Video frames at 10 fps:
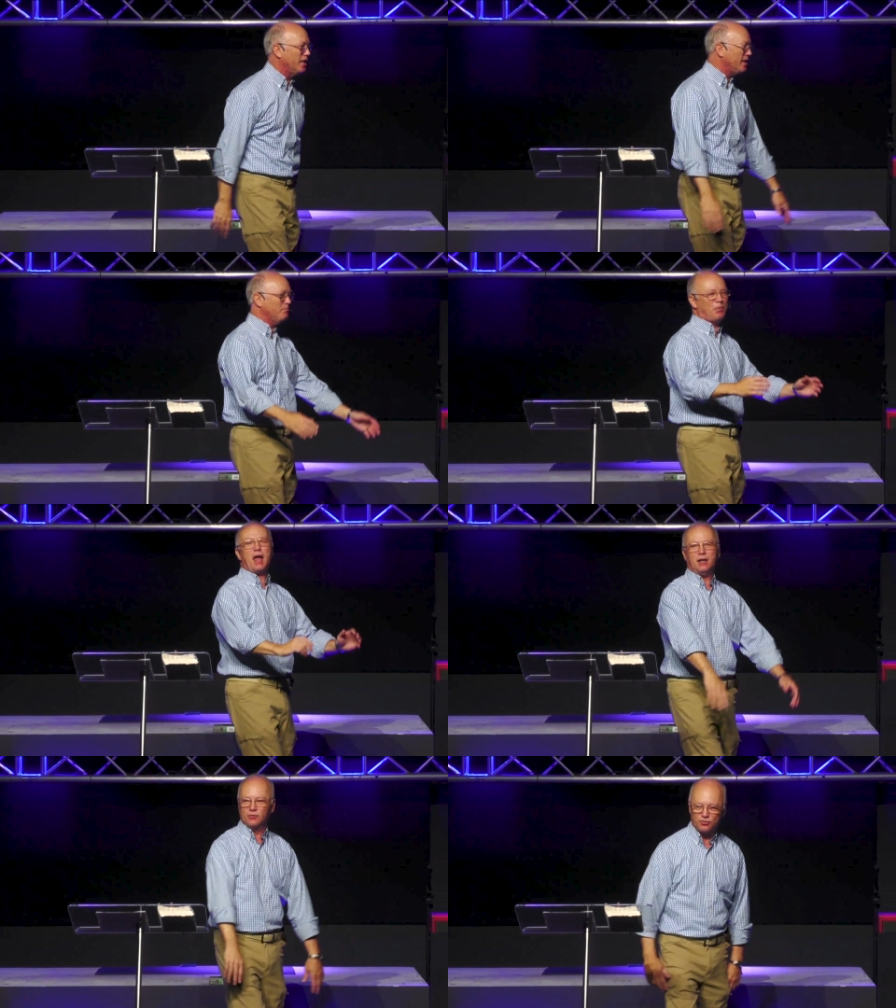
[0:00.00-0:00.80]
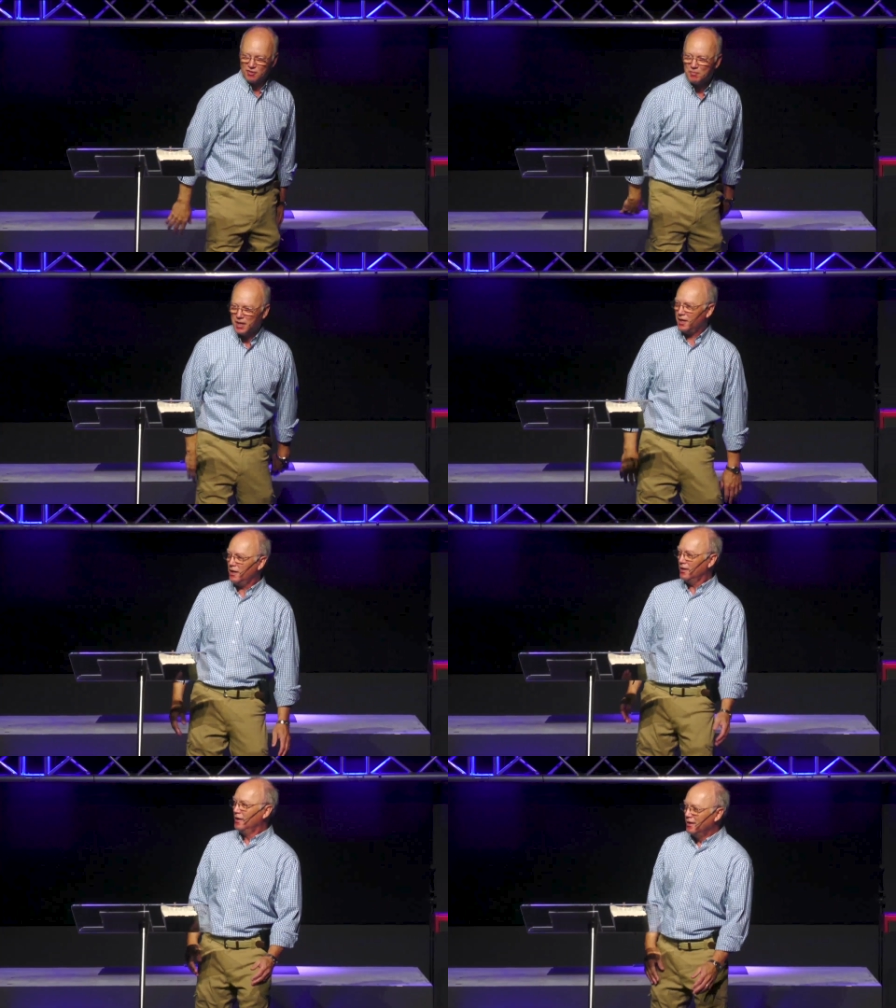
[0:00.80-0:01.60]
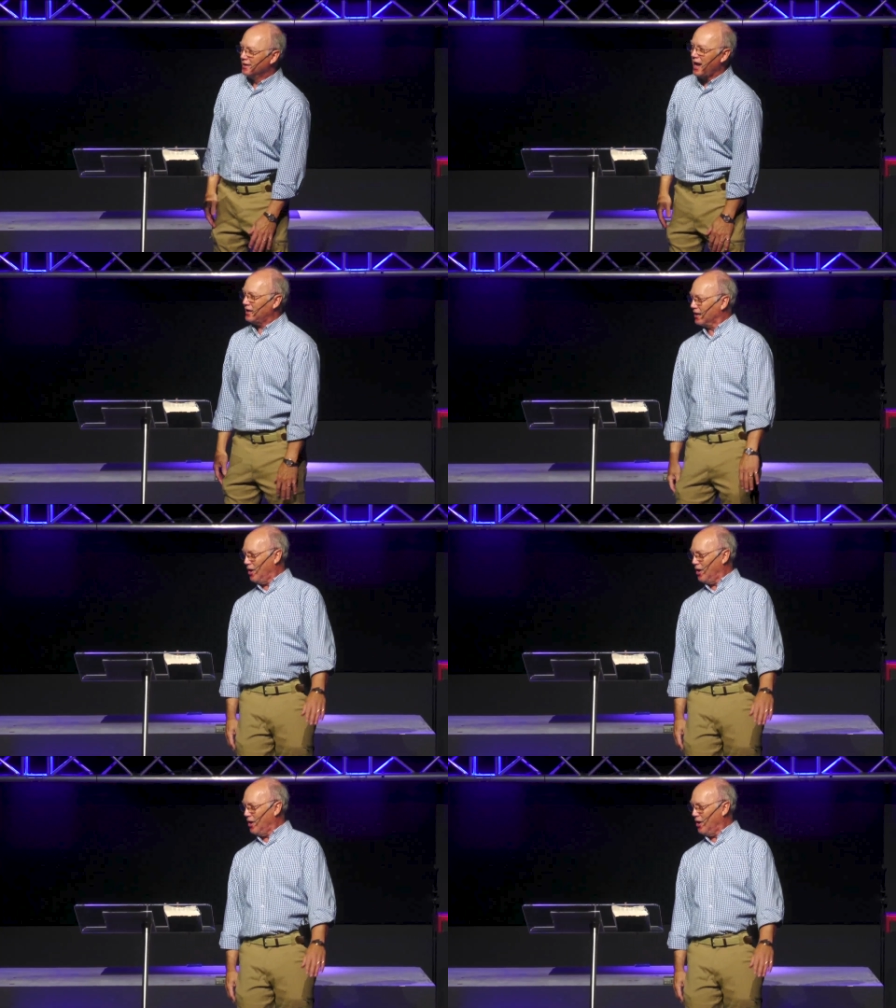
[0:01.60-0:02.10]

pounds of me got to go